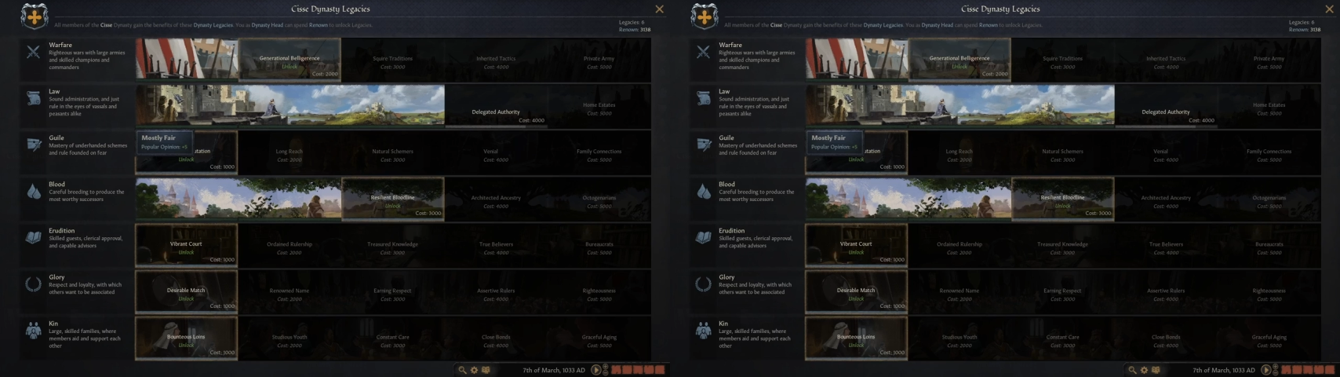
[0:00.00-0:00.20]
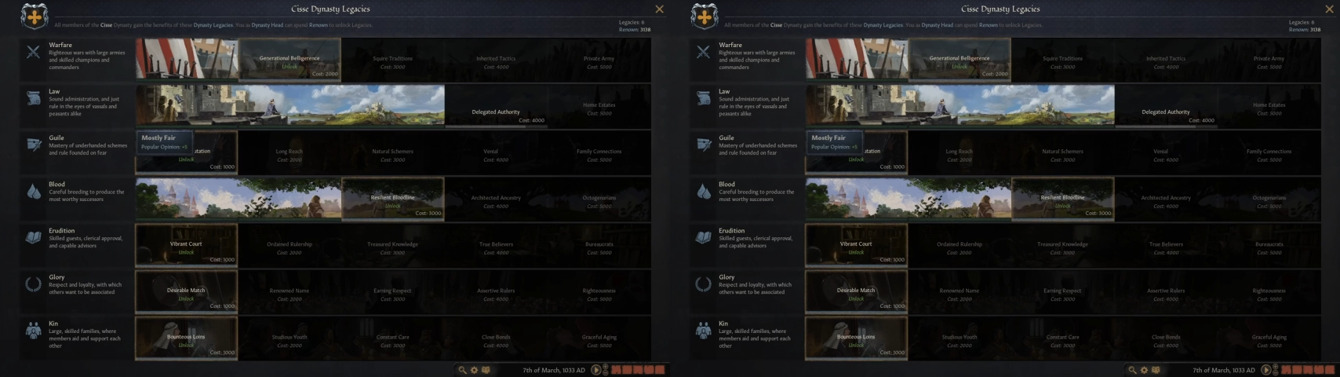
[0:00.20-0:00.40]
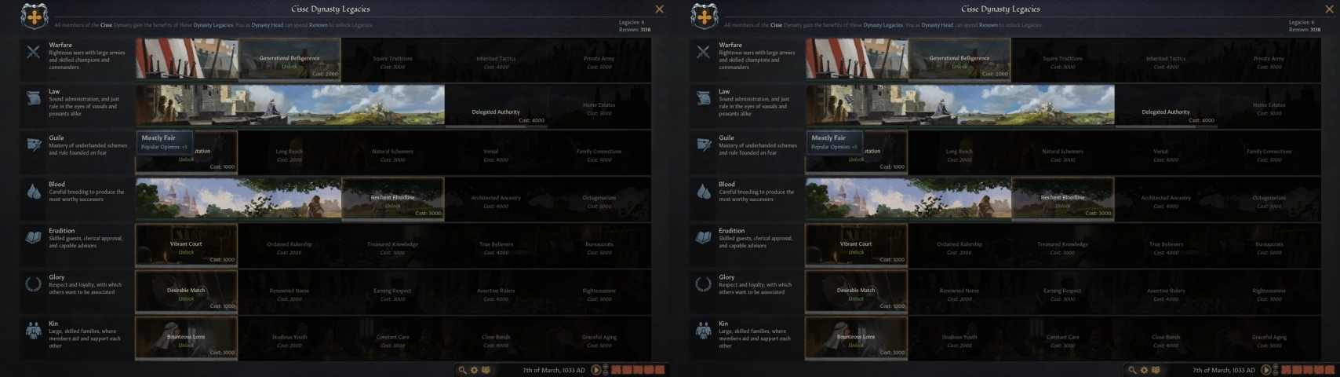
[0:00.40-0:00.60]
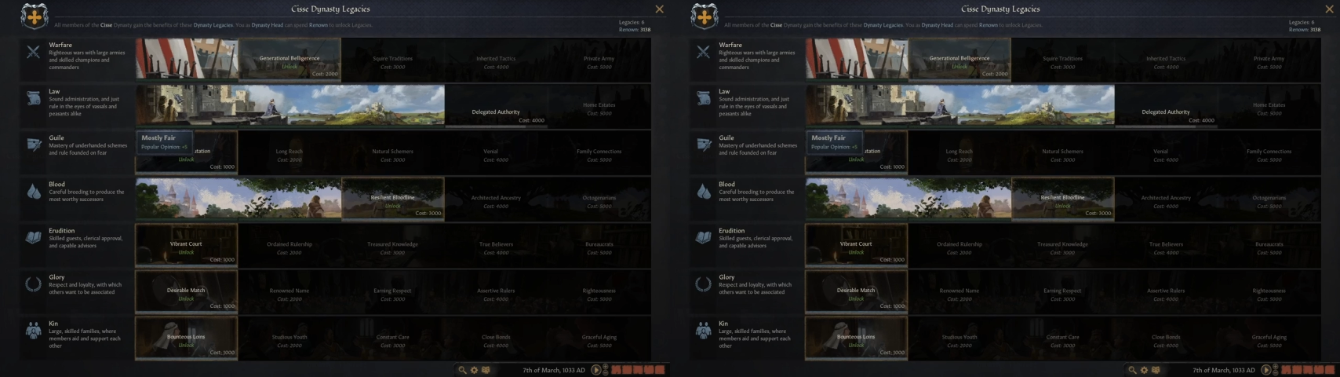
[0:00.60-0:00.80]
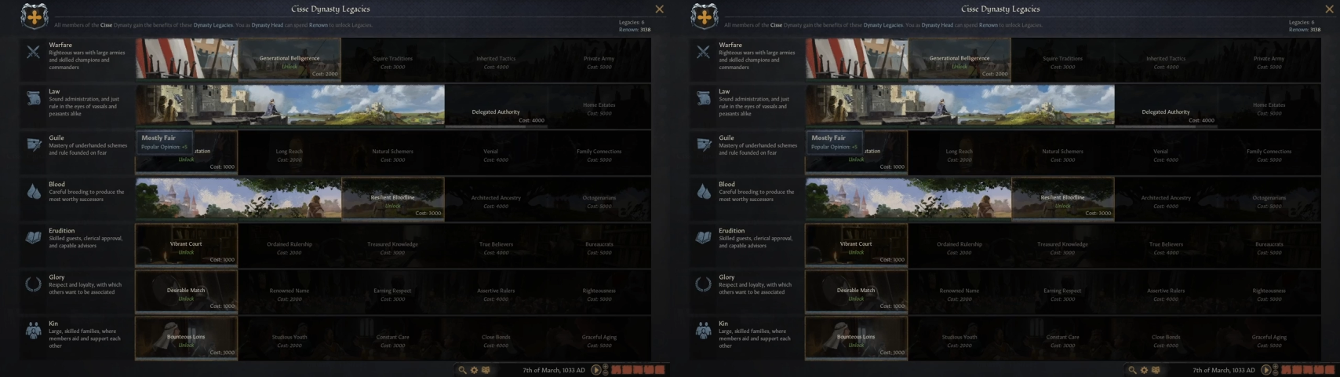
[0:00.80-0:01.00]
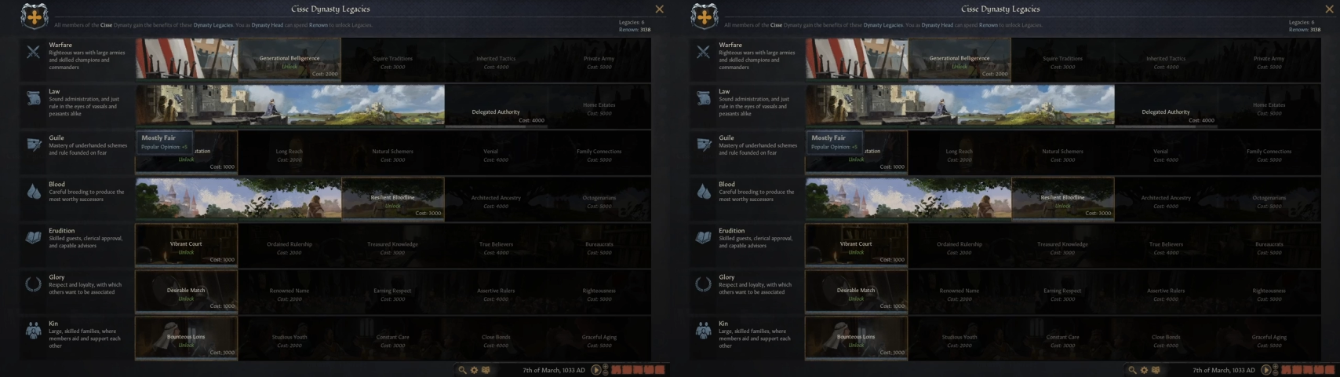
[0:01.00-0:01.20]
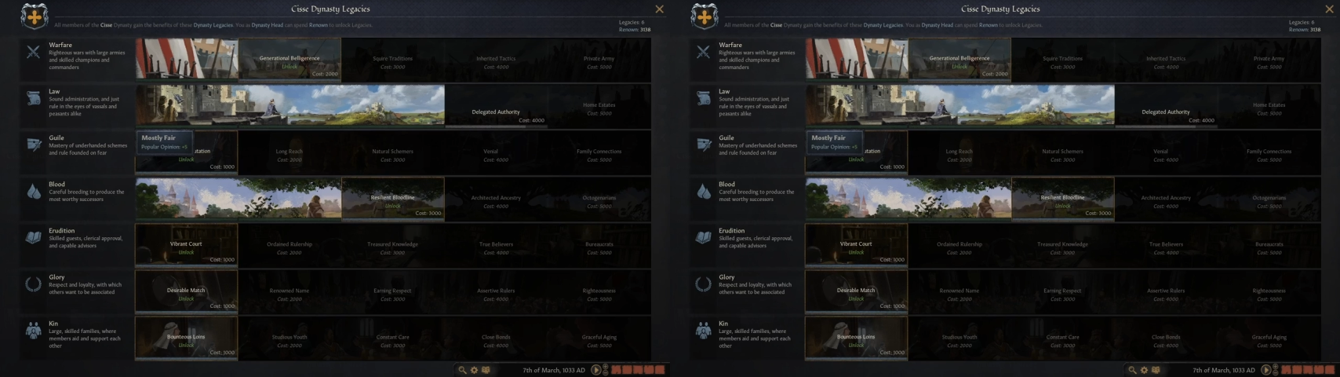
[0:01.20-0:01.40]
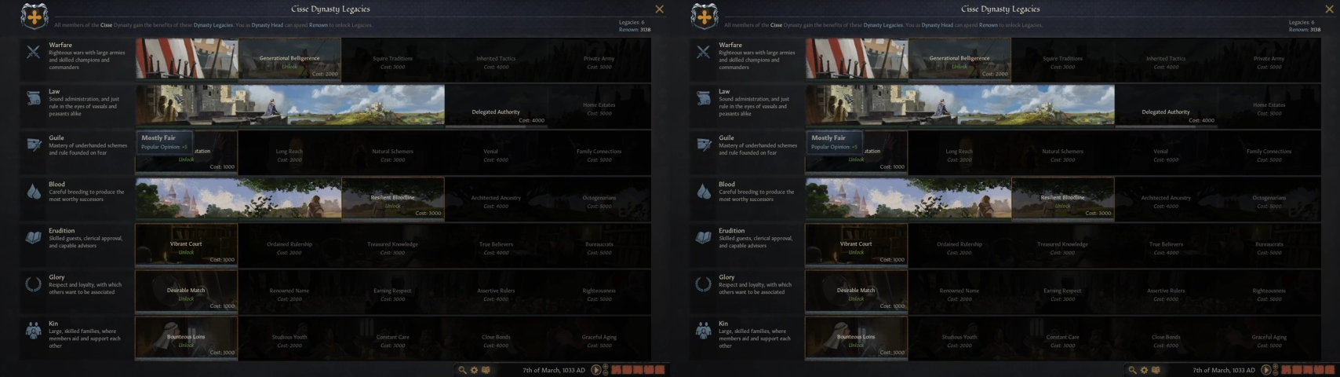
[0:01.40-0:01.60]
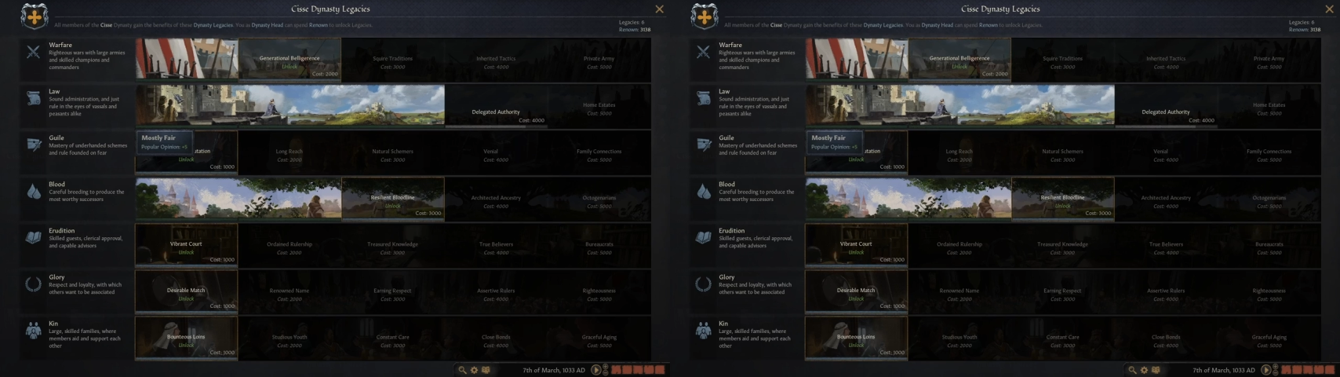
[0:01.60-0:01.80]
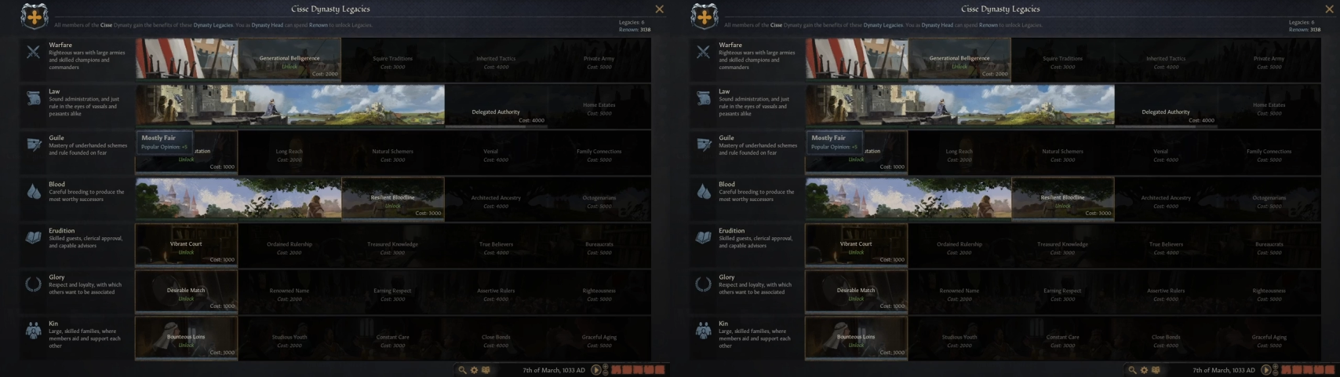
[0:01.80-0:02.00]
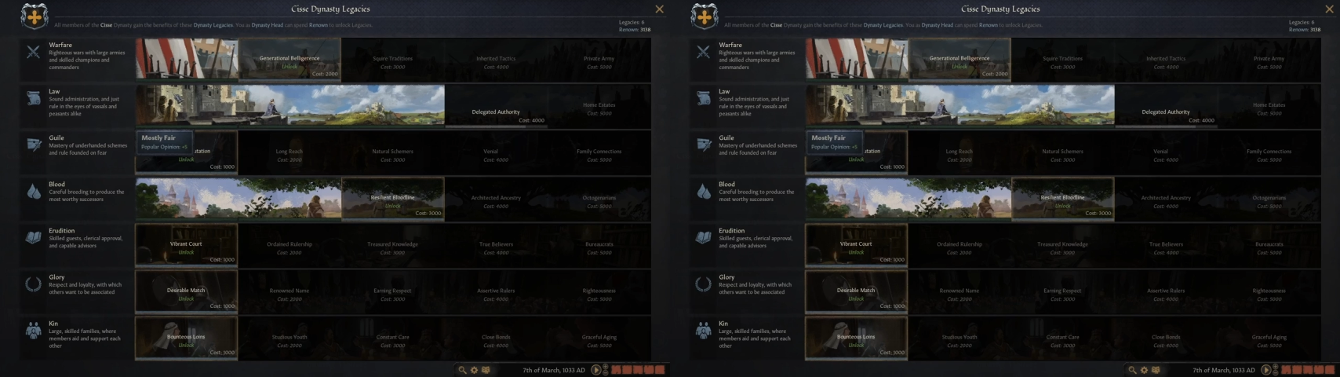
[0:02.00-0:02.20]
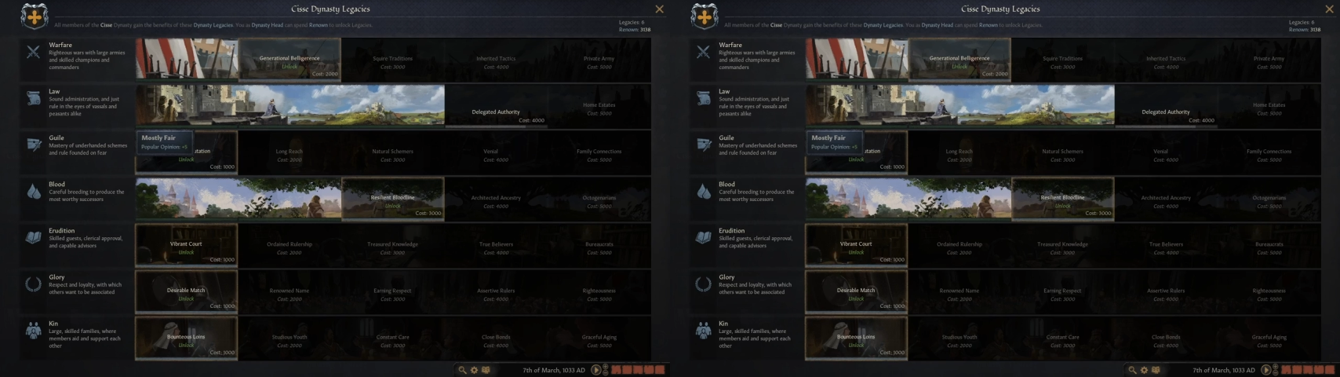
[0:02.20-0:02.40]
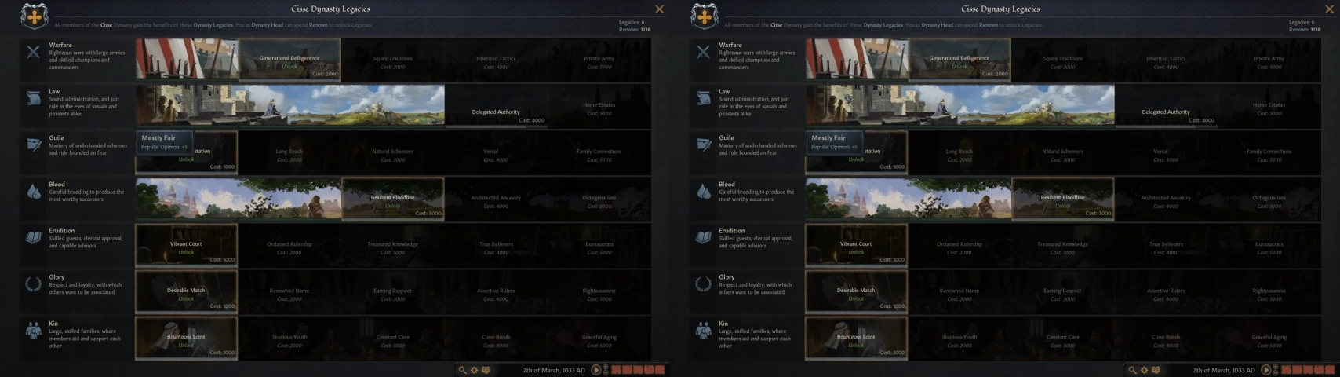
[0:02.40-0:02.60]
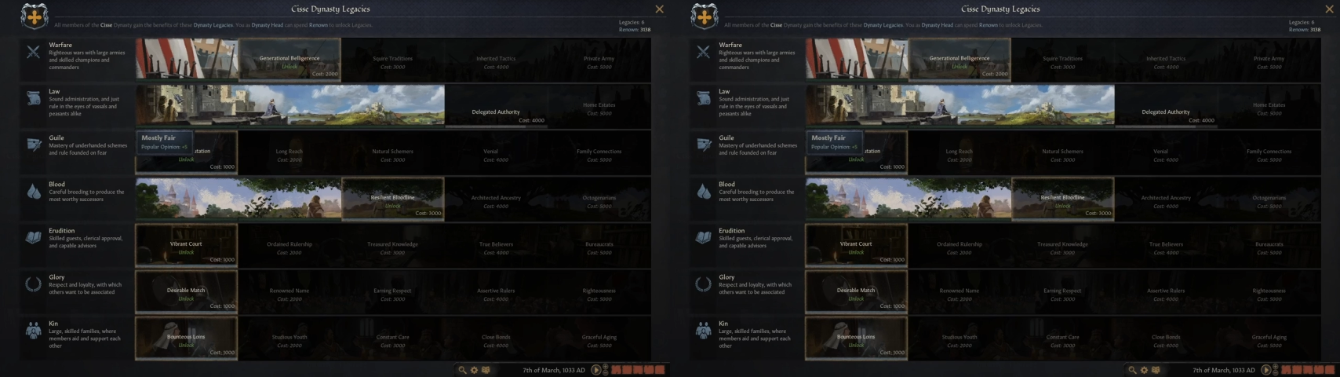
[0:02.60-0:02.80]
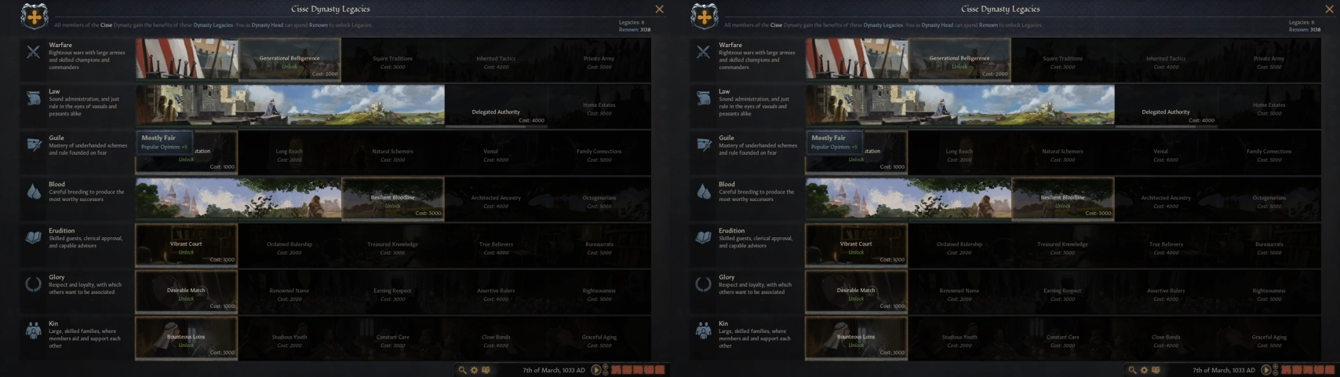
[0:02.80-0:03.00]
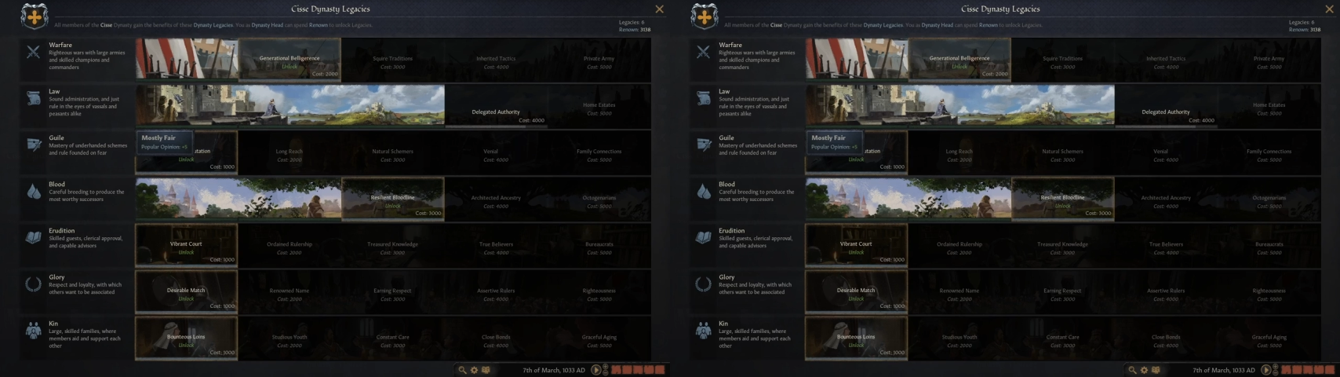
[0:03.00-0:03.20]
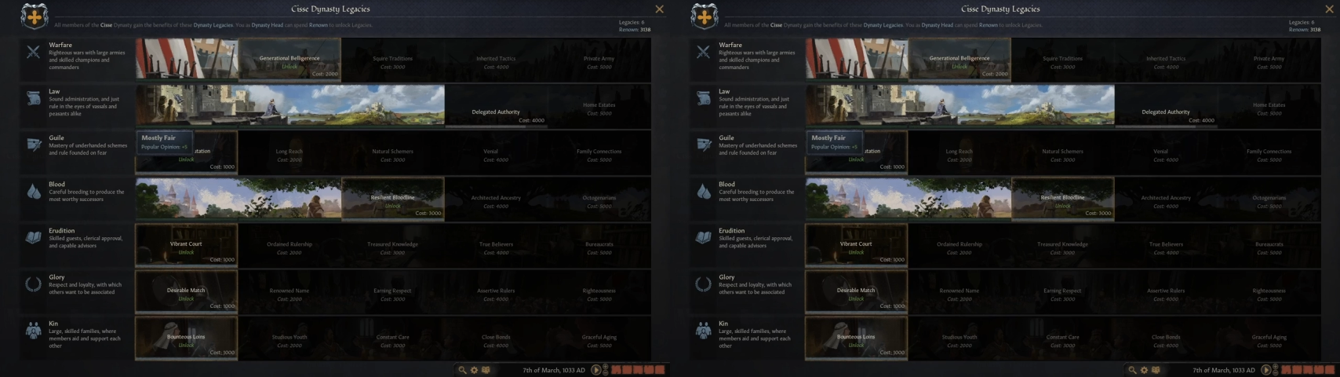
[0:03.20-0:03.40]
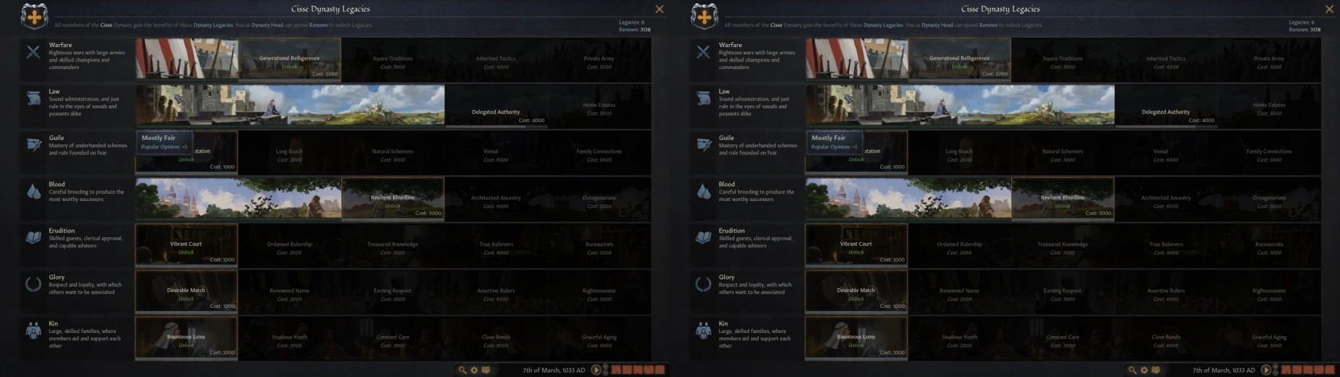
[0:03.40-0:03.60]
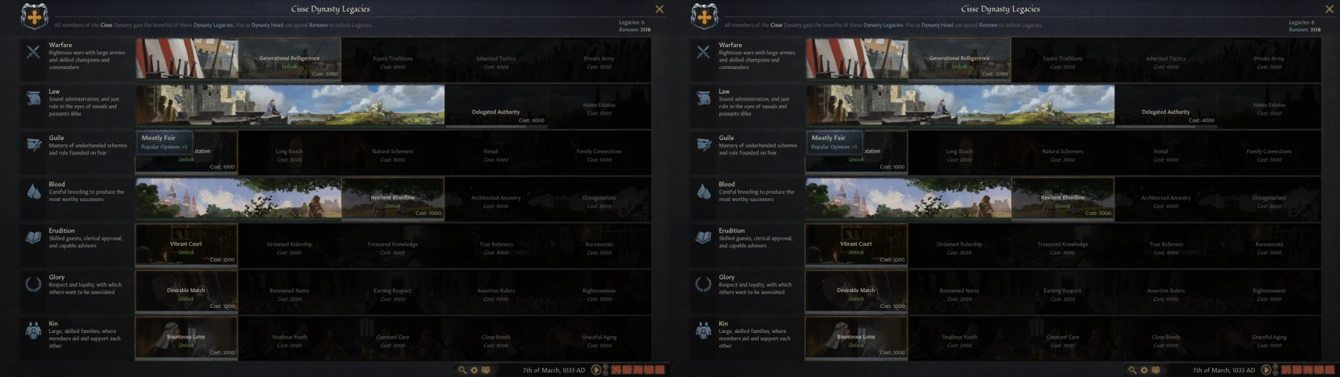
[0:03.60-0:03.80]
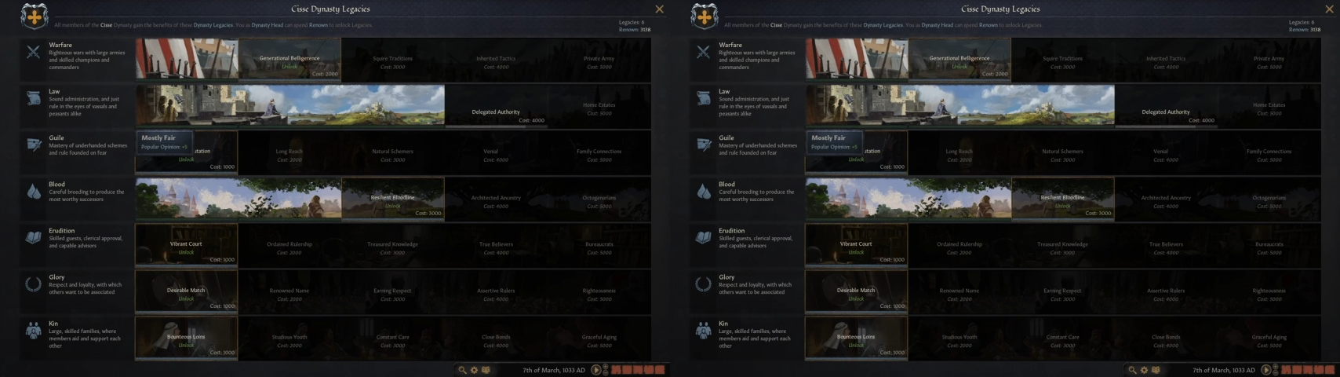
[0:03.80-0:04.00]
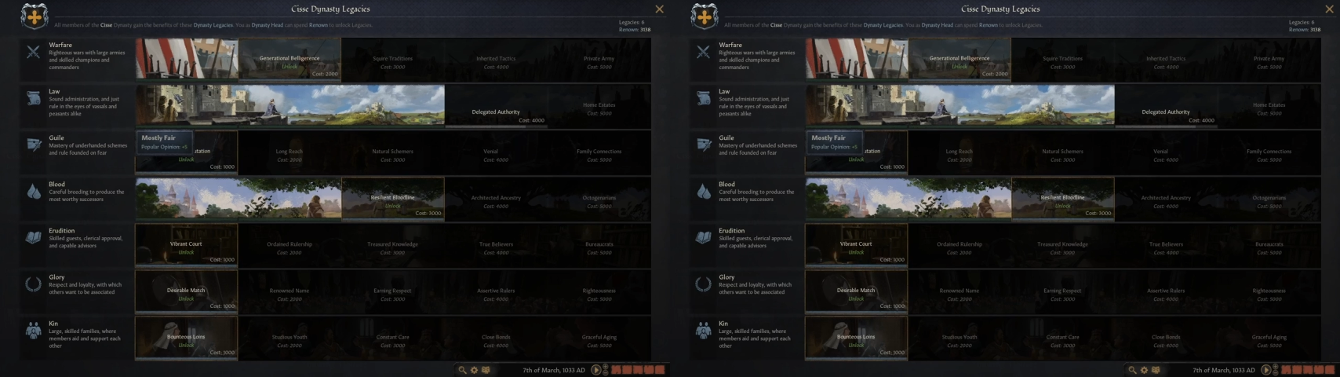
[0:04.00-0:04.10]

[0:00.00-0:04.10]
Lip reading: (no speaker visible)